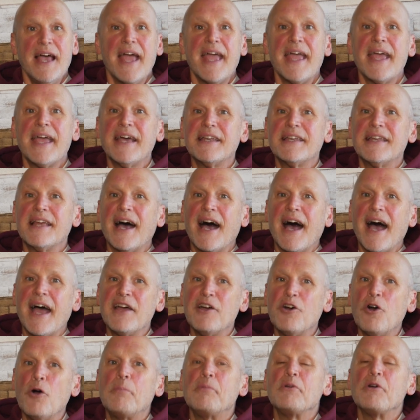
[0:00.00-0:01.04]
And I
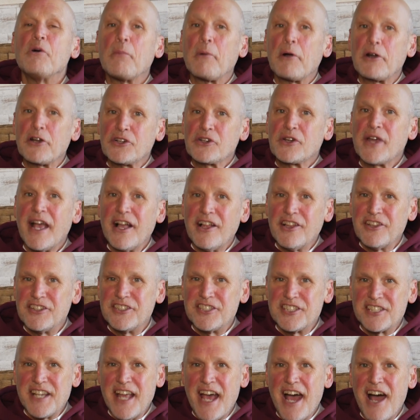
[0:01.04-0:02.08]
hope you'll mark your
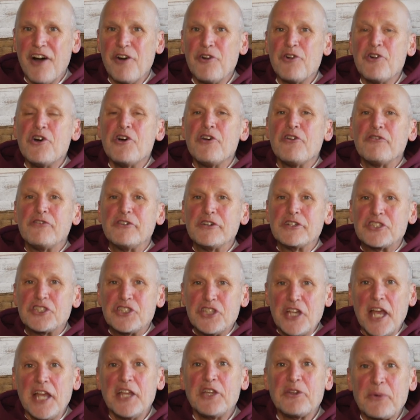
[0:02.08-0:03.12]
calendars now for
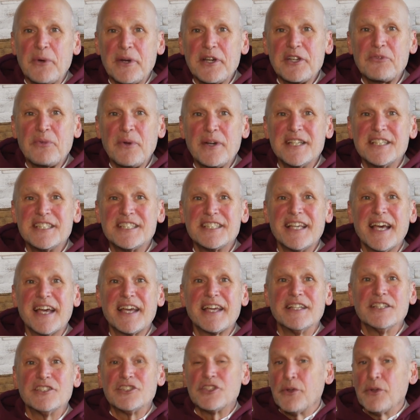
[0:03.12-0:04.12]
January 22nd.